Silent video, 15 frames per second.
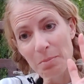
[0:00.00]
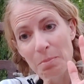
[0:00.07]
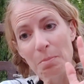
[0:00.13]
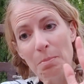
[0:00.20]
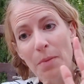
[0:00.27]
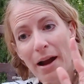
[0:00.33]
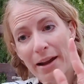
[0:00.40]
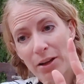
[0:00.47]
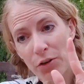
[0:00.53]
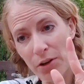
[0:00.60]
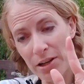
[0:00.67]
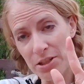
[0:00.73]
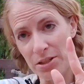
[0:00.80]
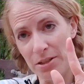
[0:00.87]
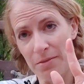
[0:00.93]

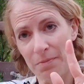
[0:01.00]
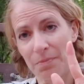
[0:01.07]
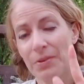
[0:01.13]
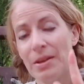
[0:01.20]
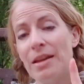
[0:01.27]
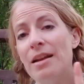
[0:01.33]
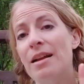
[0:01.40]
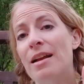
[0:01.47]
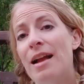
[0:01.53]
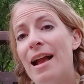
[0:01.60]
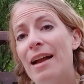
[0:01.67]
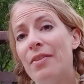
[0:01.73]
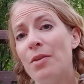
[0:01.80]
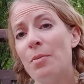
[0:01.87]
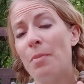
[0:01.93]
Migration.
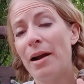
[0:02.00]
And the